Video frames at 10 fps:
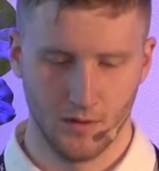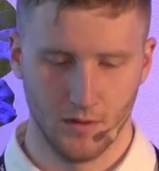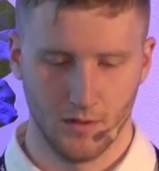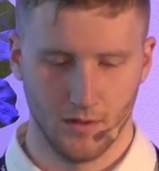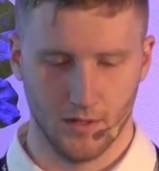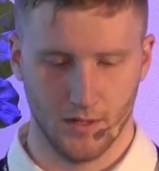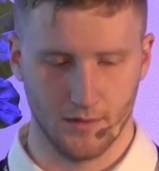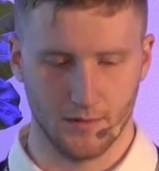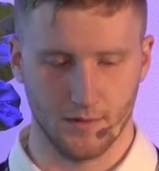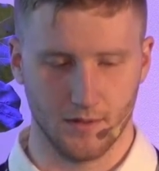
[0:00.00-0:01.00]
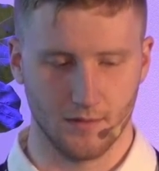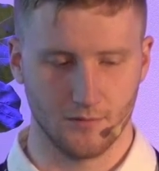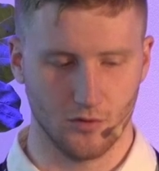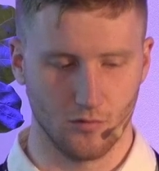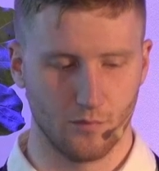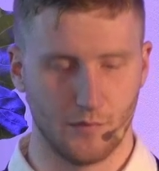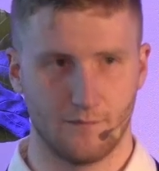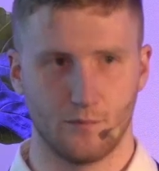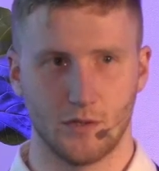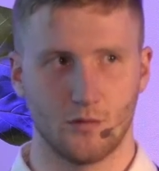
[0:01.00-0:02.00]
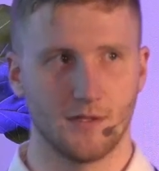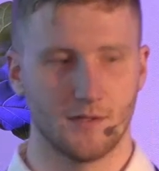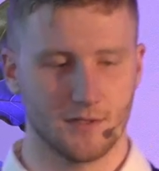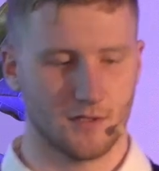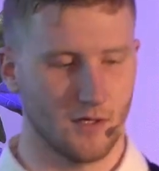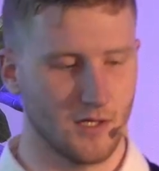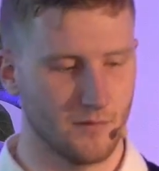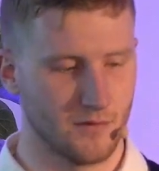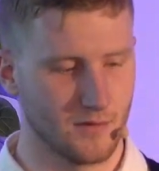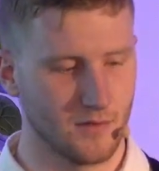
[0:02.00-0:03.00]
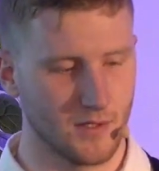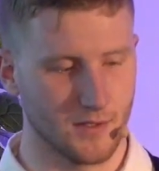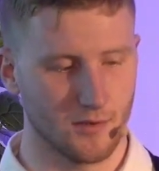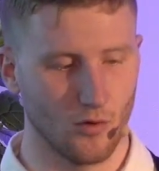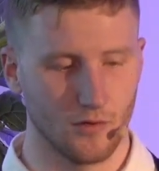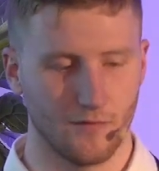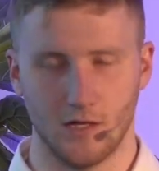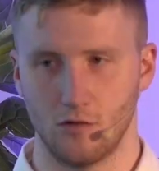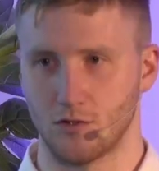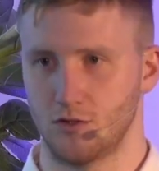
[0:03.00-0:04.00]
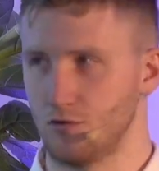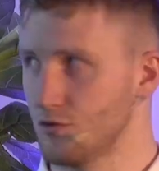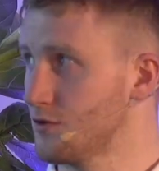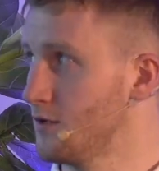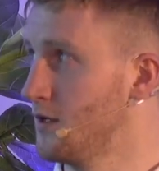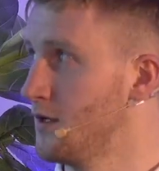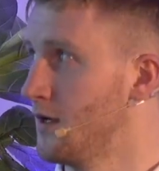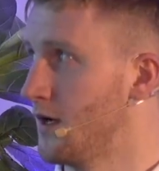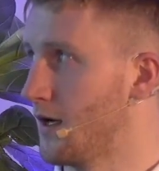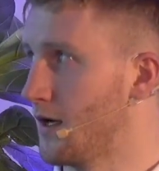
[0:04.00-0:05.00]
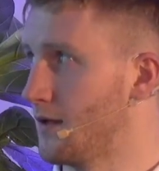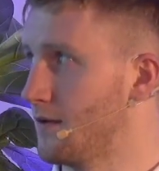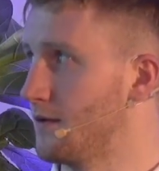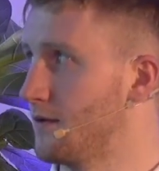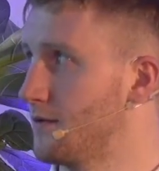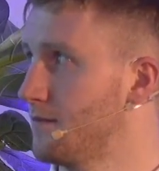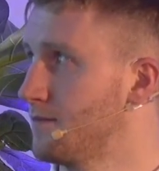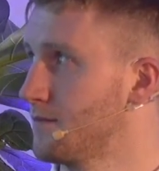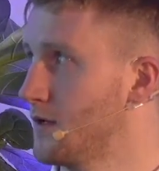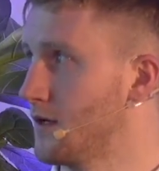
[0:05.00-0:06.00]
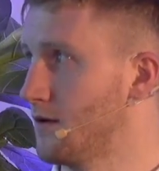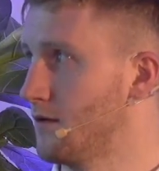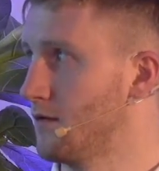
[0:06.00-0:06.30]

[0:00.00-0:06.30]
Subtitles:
And so between this time, the old value was used, and of